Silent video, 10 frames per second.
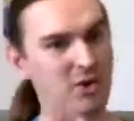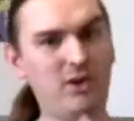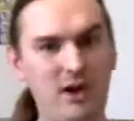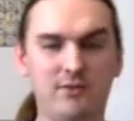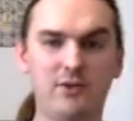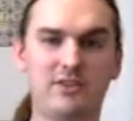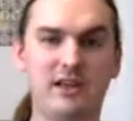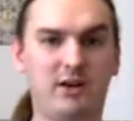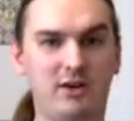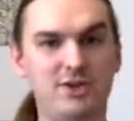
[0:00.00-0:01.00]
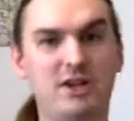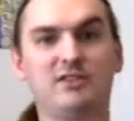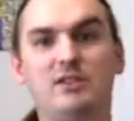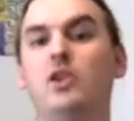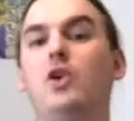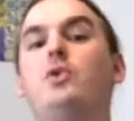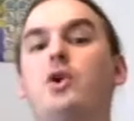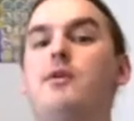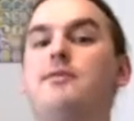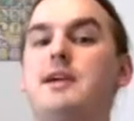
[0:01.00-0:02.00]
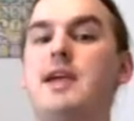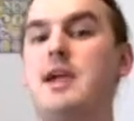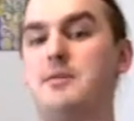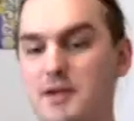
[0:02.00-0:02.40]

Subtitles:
covers that are just the logo of the game.